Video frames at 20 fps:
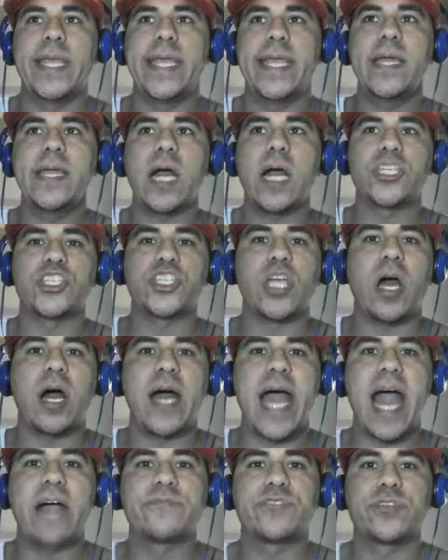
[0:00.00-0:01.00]
he got shot
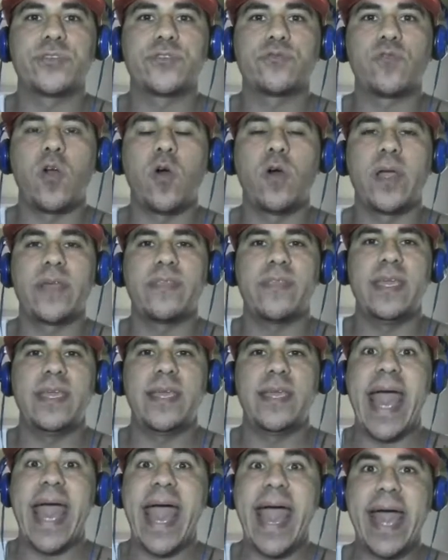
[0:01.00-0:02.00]
after throwing
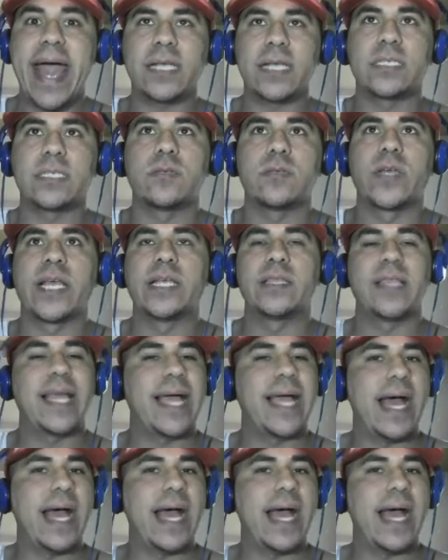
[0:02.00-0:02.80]
the axe, okay,